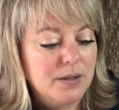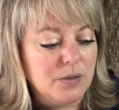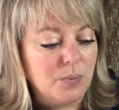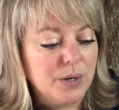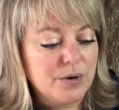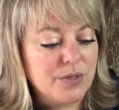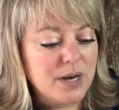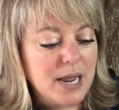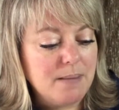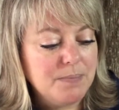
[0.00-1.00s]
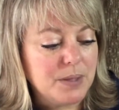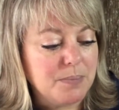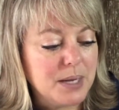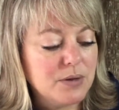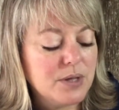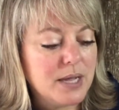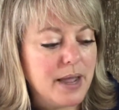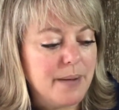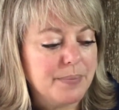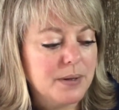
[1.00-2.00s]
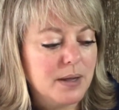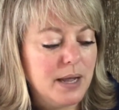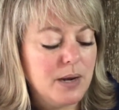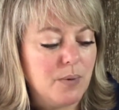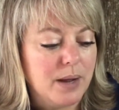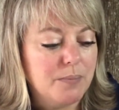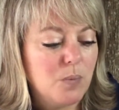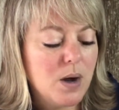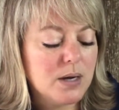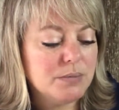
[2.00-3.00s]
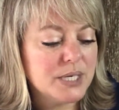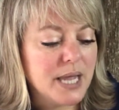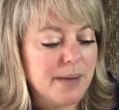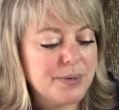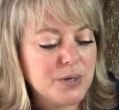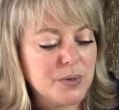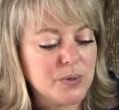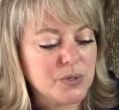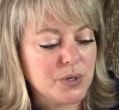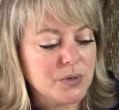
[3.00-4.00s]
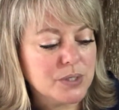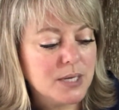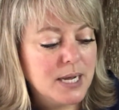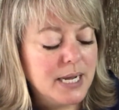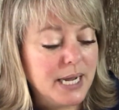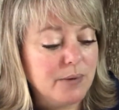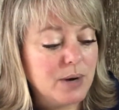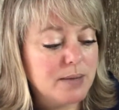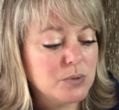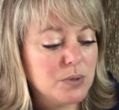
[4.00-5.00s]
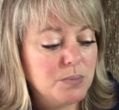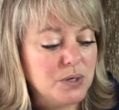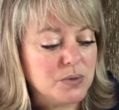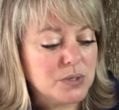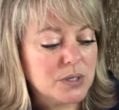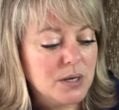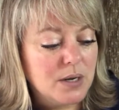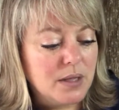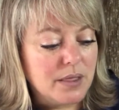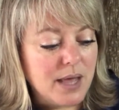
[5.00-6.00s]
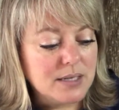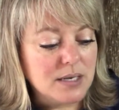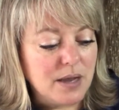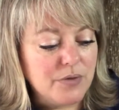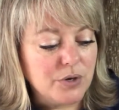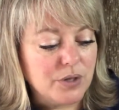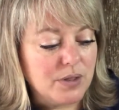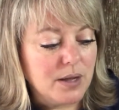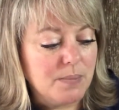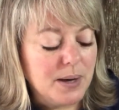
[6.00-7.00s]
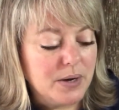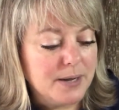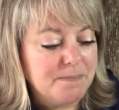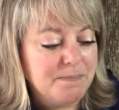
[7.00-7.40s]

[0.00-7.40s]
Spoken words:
The weirder the name, the better the camp. Anyway, welcome to Camp Kukuskus. It rhymes with moose. That's another good thing about it.